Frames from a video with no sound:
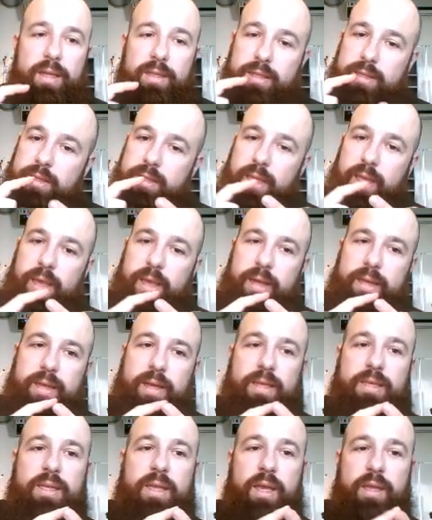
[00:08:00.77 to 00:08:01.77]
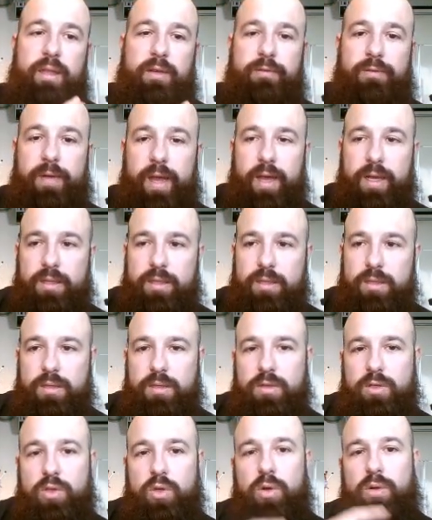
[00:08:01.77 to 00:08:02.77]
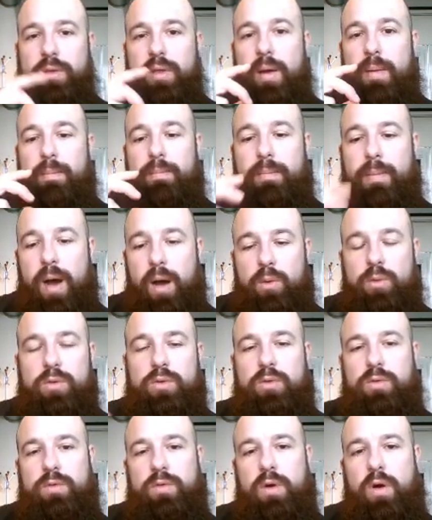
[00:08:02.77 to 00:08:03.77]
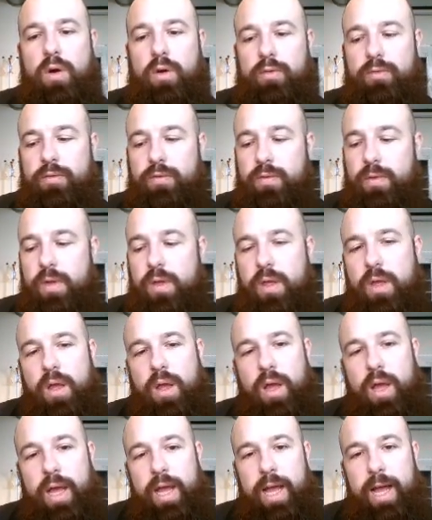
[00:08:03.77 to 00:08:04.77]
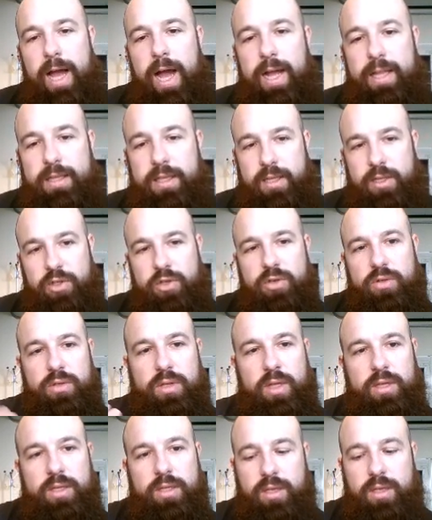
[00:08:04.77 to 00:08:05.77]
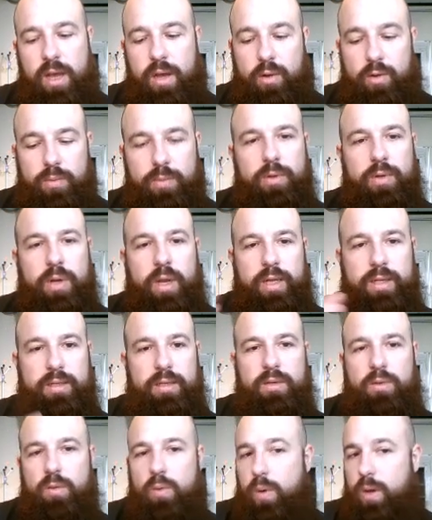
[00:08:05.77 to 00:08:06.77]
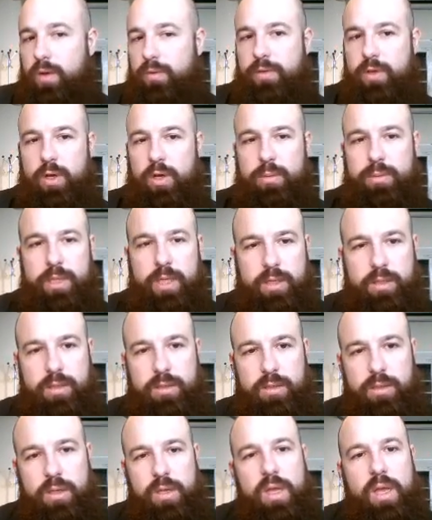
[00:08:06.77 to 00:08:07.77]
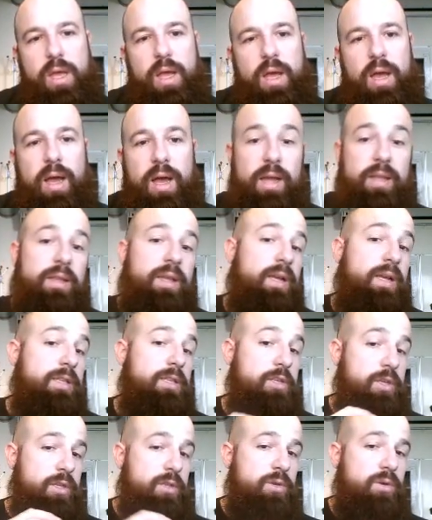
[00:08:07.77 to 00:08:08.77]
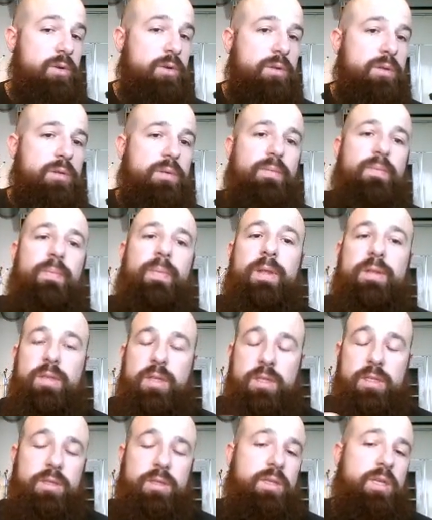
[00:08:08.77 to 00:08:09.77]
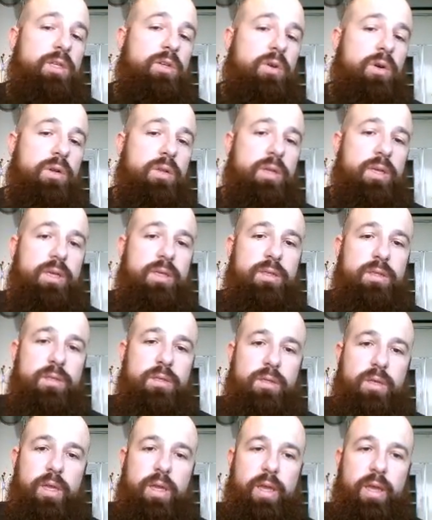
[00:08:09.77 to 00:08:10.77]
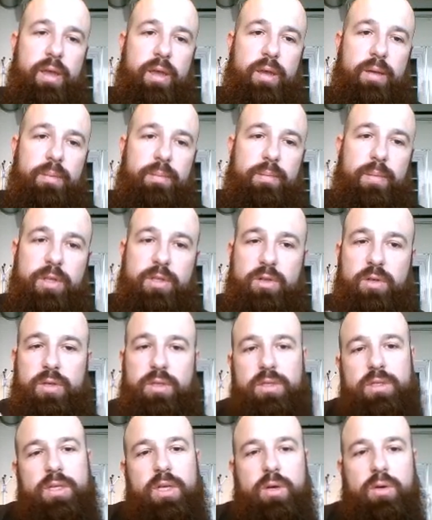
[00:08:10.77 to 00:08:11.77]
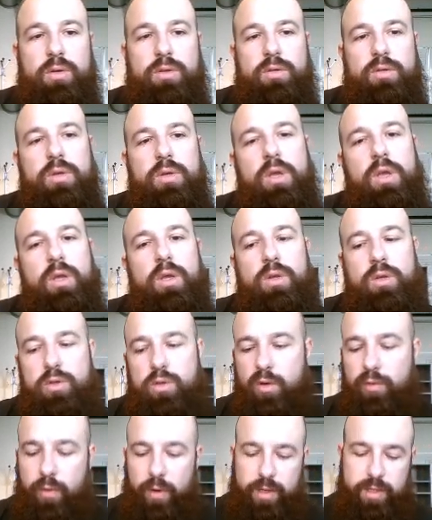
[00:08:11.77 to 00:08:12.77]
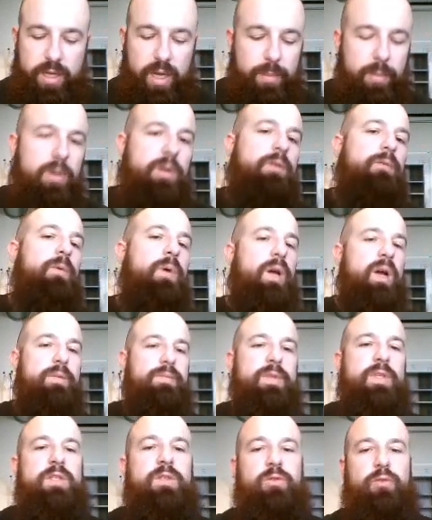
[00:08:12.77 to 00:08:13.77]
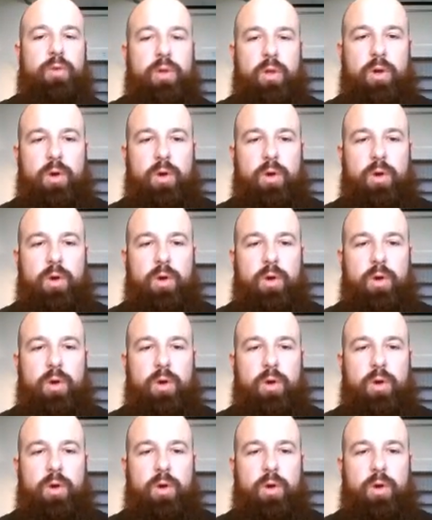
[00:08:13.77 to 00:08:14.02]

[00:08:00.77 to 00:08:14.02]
the cascade effect, so the amount of attention that is accumulating one of the objects, and a threshold. This threshold is measured in seconds. So for example, if we have these 3